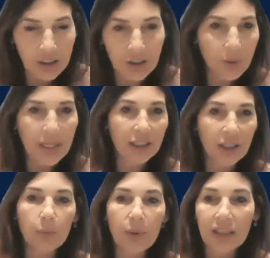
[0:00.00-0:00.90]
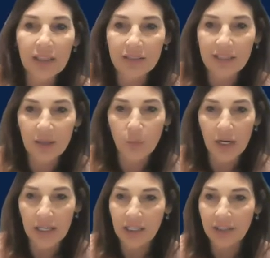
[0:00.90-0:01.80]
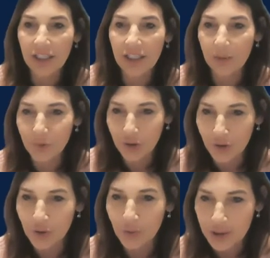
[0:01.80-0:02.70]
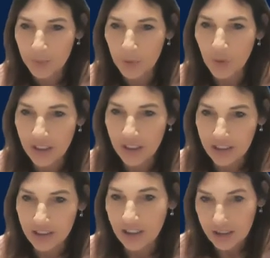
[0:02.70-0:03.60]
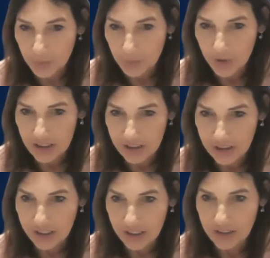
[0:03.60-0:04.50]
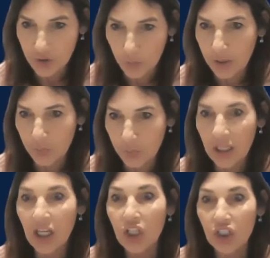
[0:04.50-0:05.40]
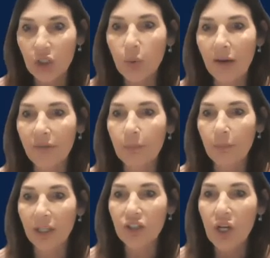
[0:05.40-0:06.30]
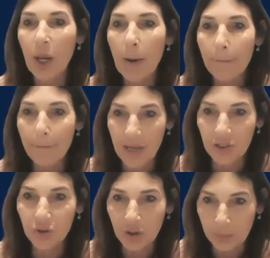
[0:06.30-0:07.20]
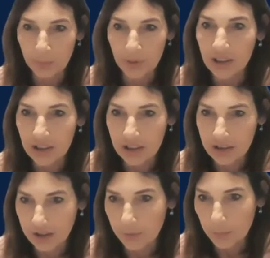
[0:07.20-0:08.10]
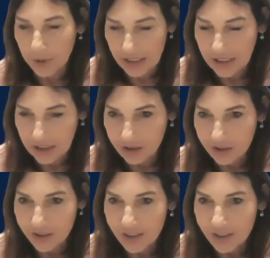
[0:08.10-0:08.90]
you can't compete the same way. And I'm sure you're experiencing this, Gregory. You have a much better ability to compete